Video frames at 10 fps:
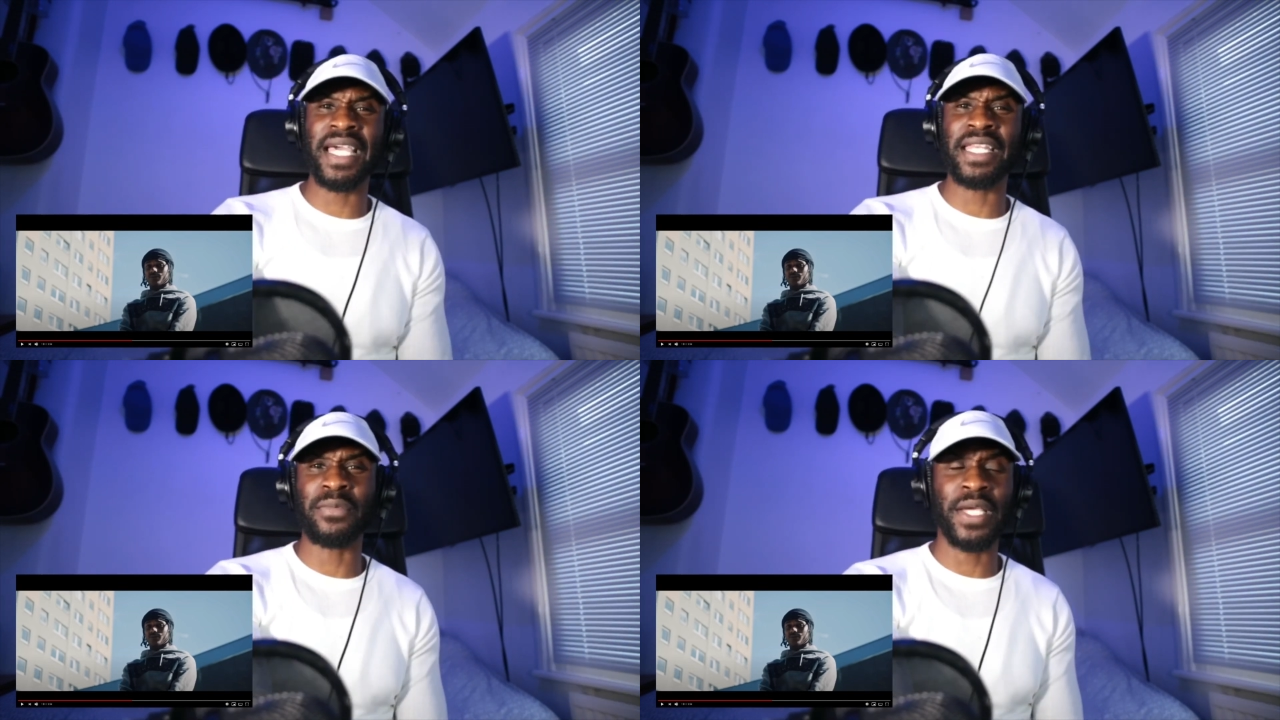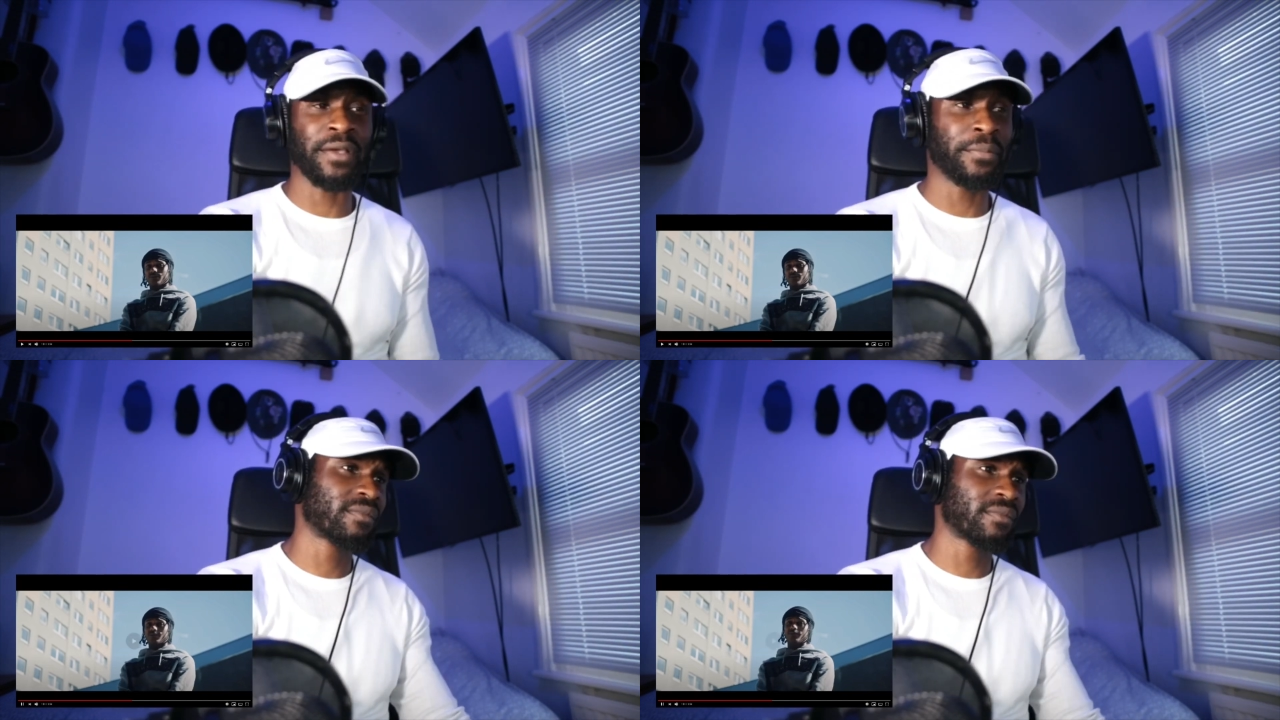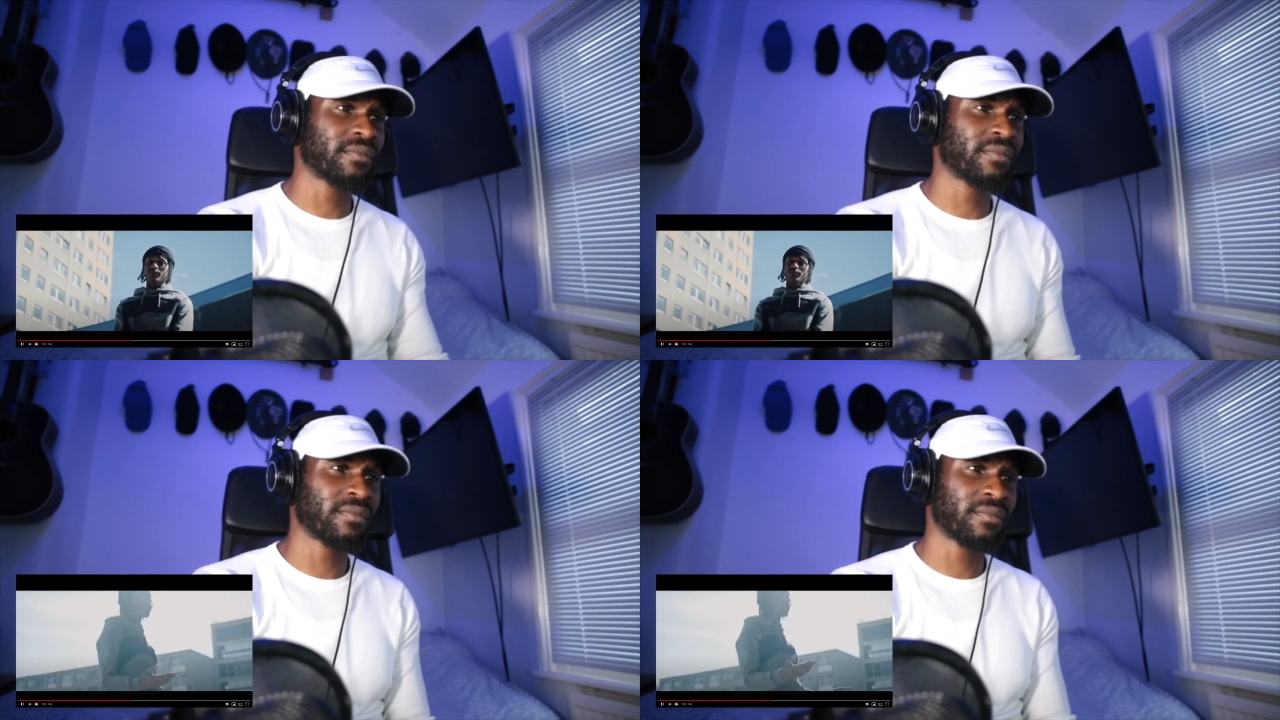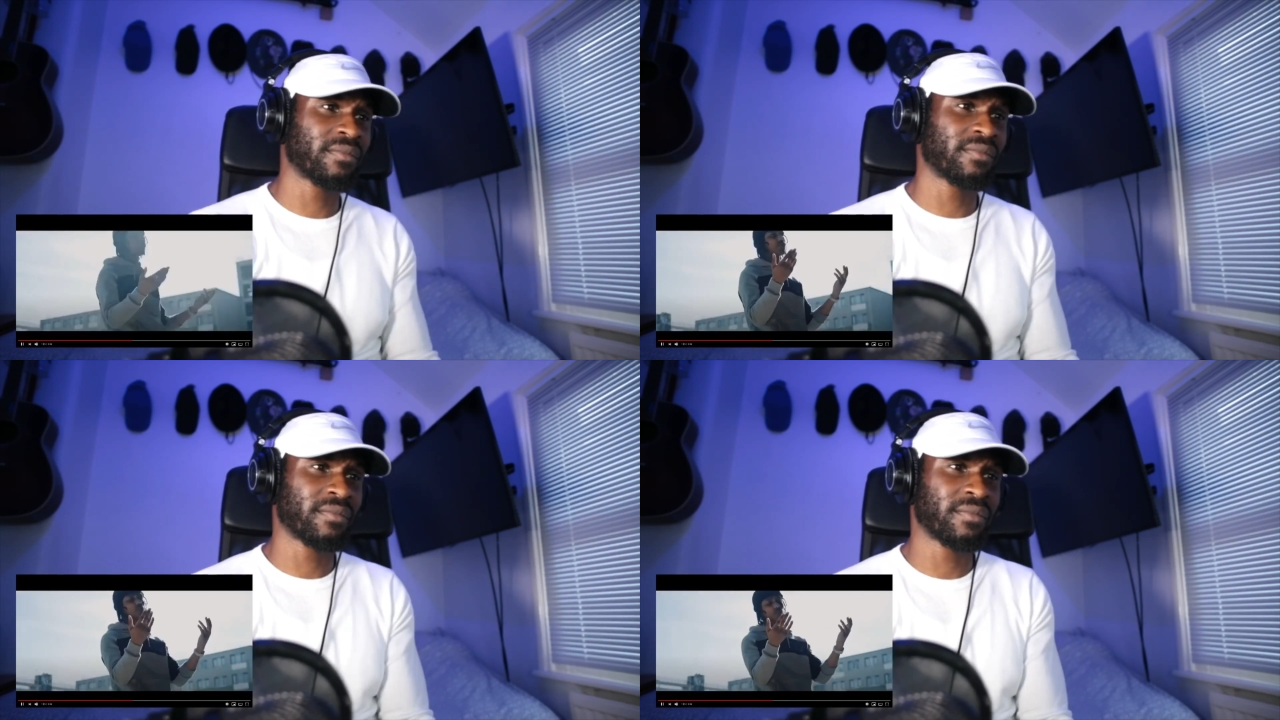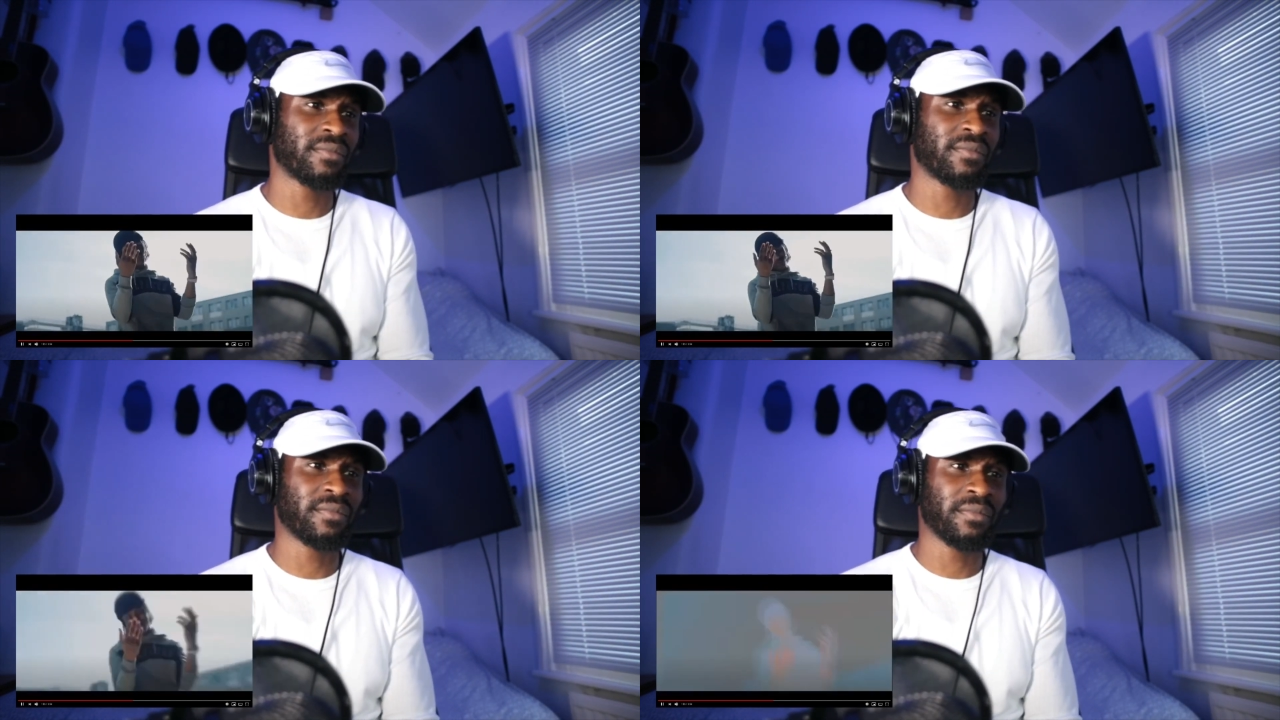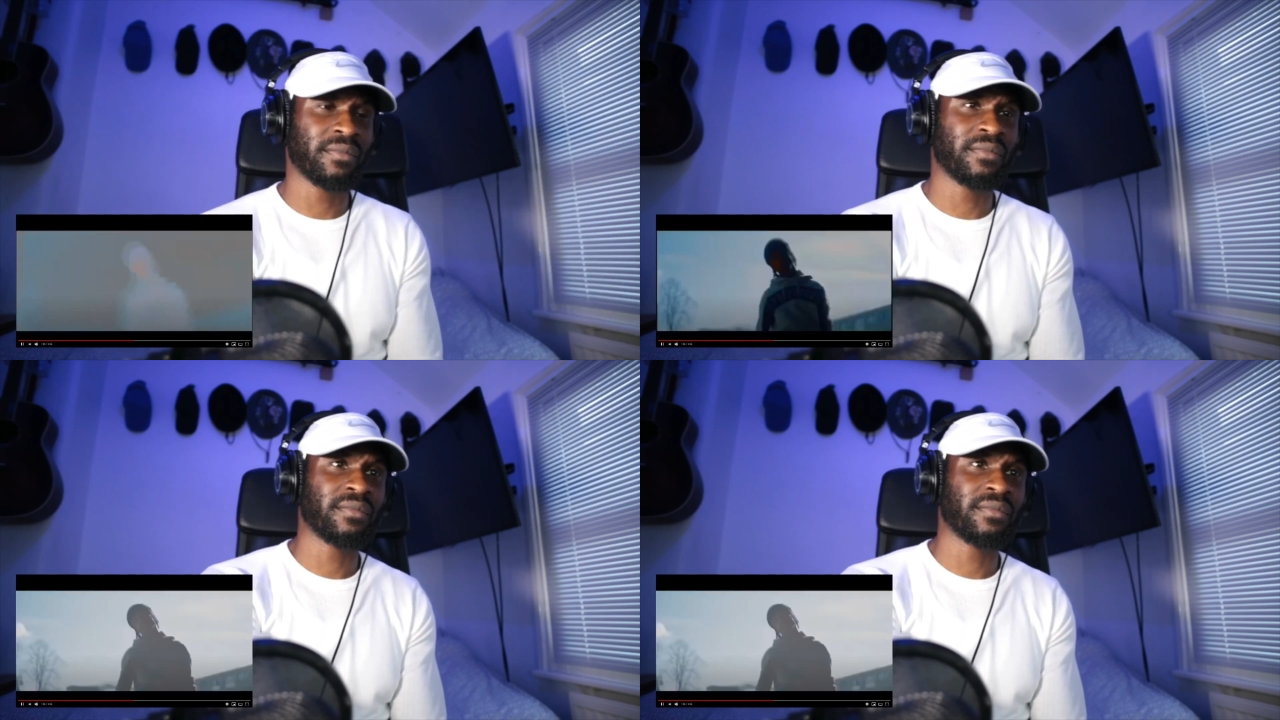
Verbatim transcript: anyway. Jump, jump off the one, two, jilly.